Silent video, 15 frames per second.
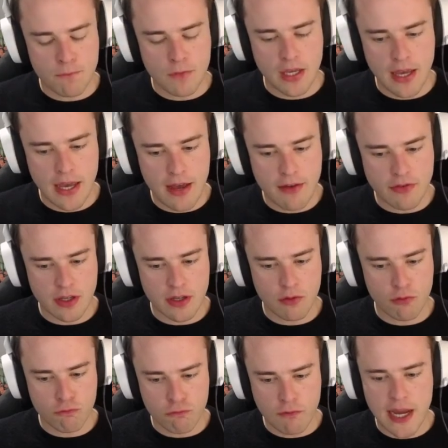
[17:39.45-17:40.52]
have a
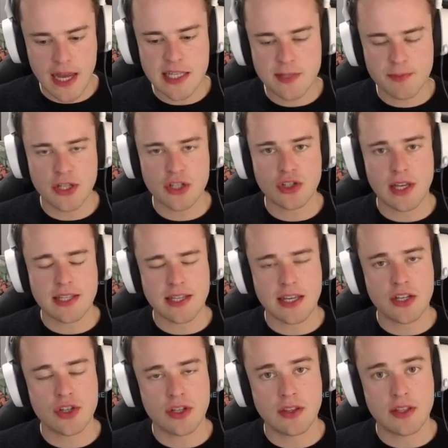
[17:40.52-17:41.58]
rare
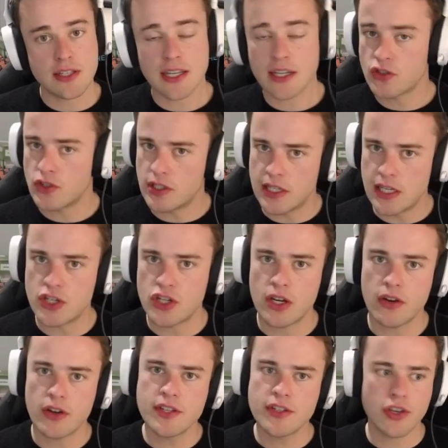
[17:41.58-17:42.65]
specialization that's actually
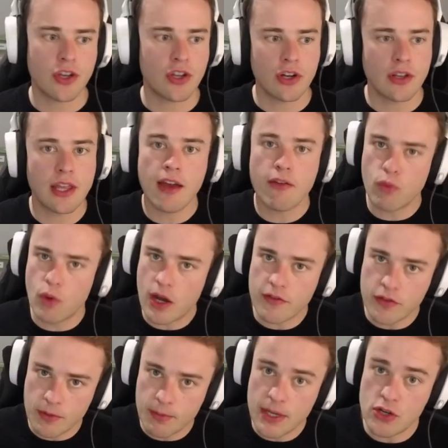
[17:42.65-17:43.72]
legendary, so you can only have one of
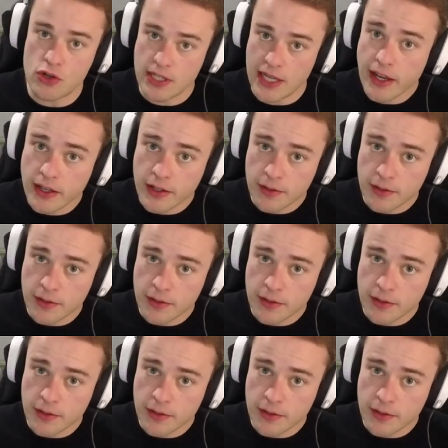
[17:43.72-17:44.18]
them in your deck.